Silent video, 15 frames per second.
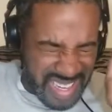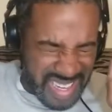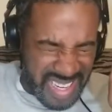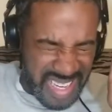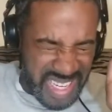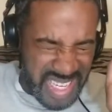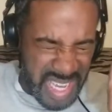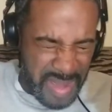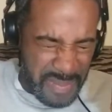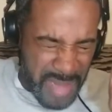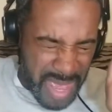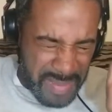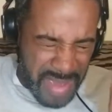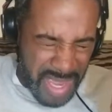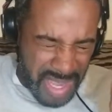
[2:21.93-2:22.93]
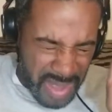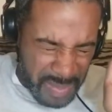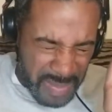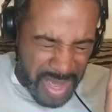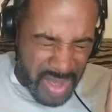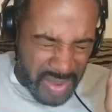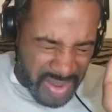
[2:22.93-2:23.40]
He said baby
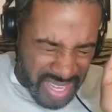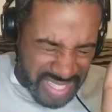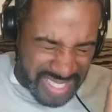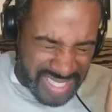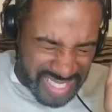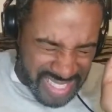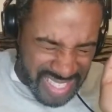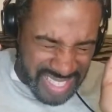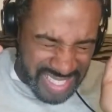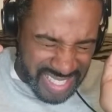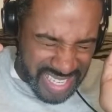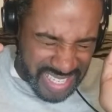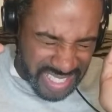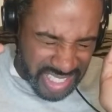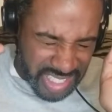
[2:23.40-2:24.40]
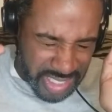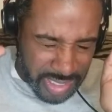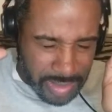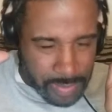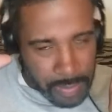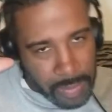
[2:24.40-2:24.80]
come out like a C-section?